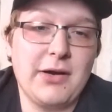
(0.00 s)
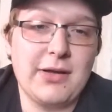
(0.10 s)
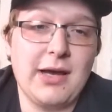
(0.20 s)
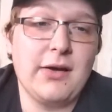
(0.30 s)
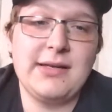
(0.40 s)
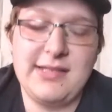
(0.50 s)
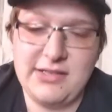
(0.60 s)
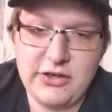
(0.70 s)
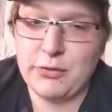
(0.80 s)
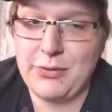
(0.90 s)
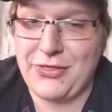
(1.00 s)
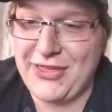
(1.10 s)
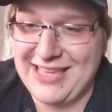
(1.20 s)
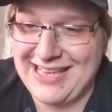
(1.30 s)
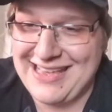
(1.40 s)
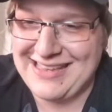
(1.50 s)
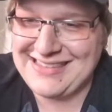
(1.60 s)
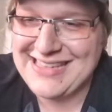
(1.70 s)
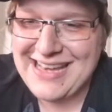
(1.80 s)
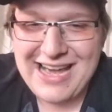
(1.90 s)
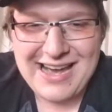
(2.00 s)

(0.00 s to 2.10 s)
But I'll continue here with this.